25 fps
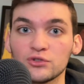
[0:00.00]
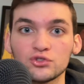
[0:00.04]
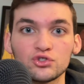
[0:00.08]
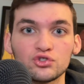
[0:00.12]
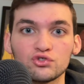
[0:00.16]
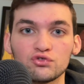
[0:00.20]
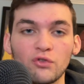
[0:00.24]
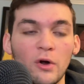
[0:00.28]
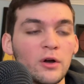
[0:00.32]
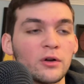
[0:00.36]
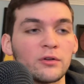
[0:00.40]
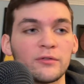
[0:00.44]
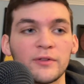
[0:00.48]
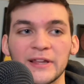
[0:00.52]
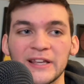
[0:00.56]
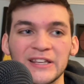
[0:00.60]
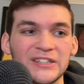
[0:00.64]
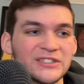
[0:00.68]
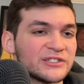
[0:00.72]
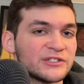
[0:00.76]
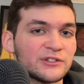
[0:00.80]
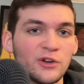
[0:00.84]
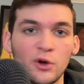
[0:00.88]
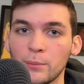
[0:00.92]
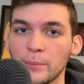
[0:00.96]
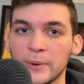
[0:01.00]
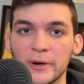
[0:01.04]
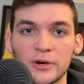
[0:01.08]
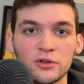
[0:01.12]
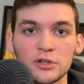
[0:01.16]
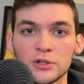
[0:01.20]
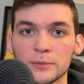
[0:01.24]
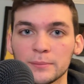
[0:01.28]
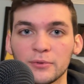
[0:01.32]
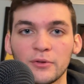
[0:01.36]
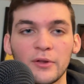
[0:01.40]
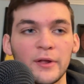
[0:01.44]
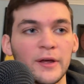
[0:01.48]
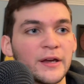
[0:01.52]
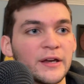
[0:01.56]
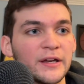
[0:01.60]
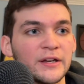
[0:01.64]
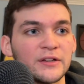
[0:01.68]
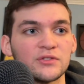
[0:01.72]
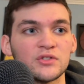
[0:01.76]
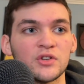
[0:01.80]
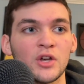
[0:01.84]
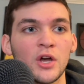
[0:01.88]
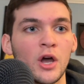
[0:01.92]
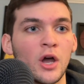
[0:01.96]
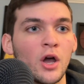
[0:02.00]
struggling, he still barely plays,